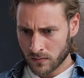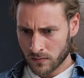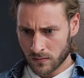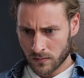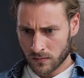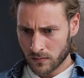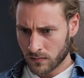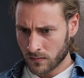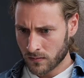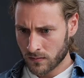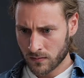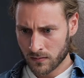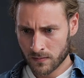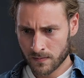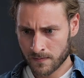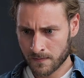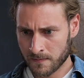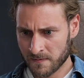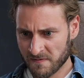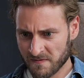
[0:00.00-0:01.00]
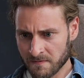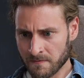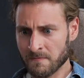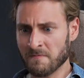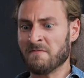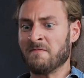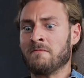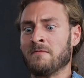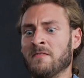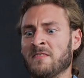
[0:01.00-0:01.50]
Have you ever faced the
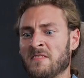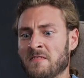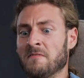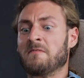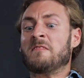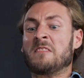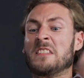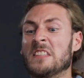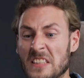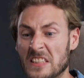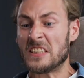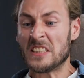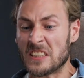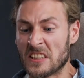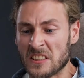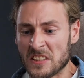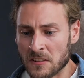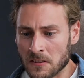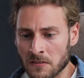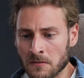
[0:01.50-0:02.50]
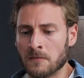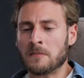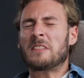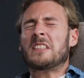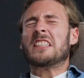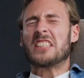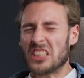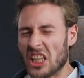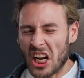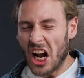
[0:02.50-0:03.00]
problem of going back to your
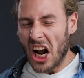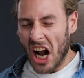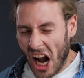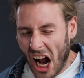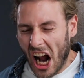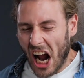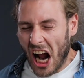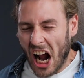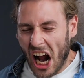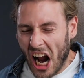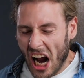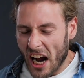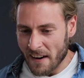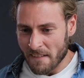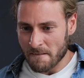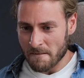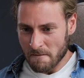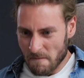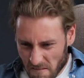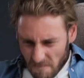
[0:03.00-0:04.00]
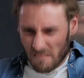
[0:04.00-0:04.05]
recent tab in Chrome?